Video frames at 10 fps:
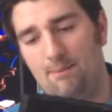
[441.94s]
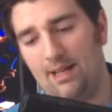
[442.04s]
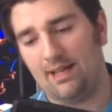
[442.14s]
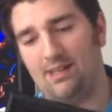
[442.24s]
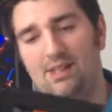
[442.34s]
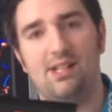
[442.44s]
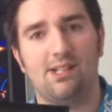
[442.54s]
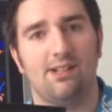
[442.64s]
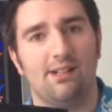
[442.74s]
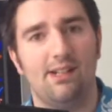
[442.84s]
mint
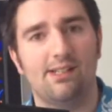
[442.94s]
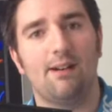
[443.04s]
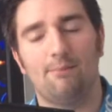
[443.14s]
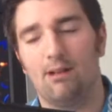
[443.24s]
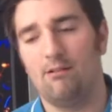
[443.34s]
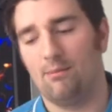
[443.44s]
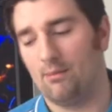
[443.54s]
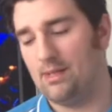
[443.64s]
condition. It's unbelievable.